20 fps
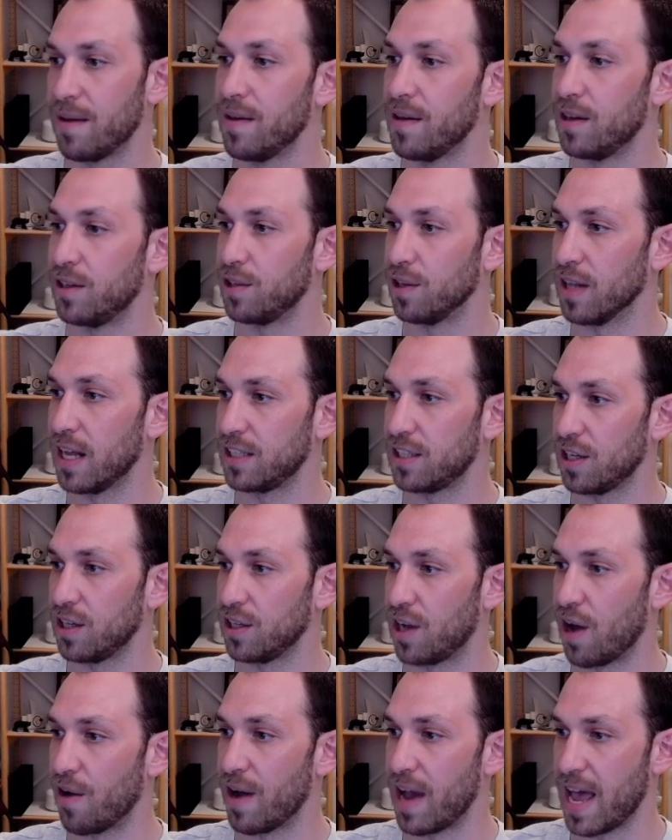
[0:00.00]
So let's
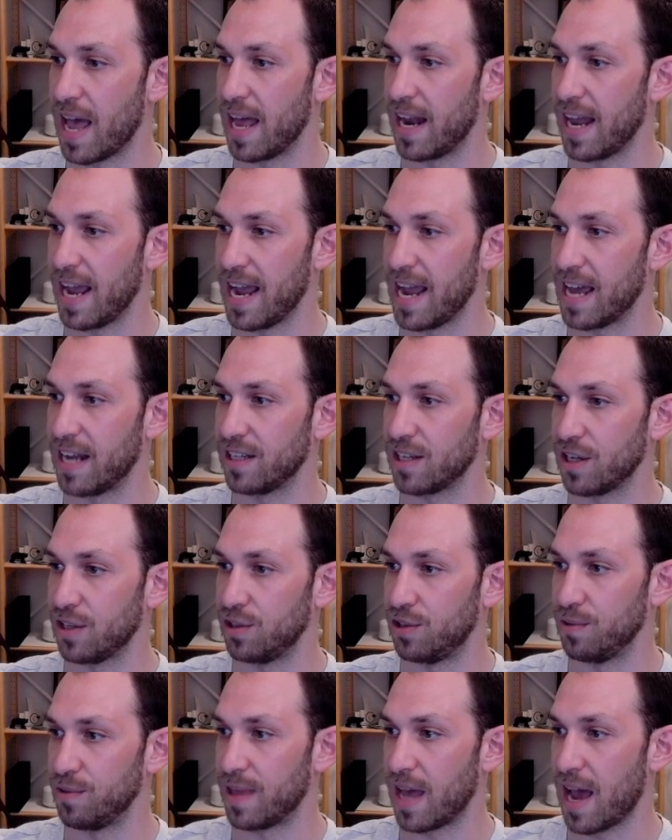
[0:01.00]
go ahead and
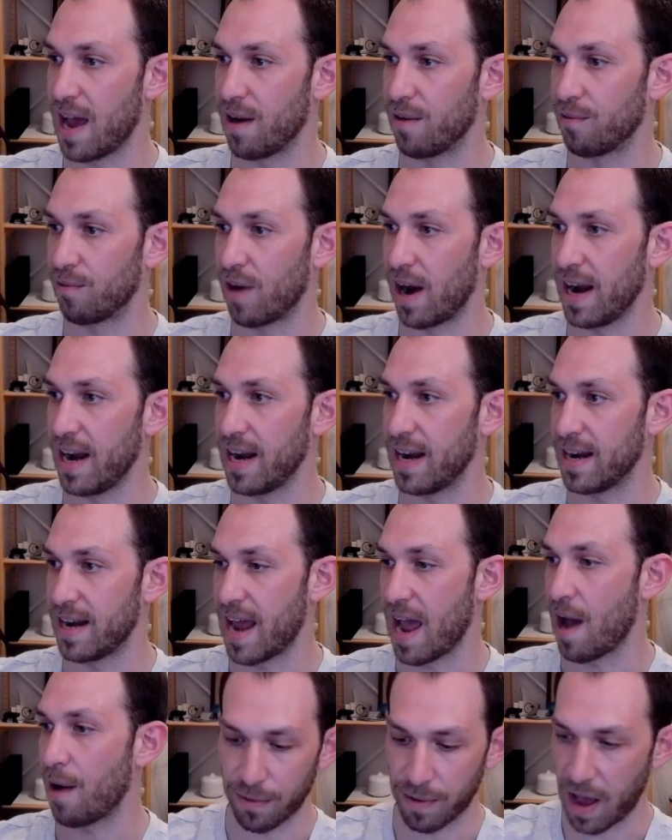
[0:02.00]
do that right now.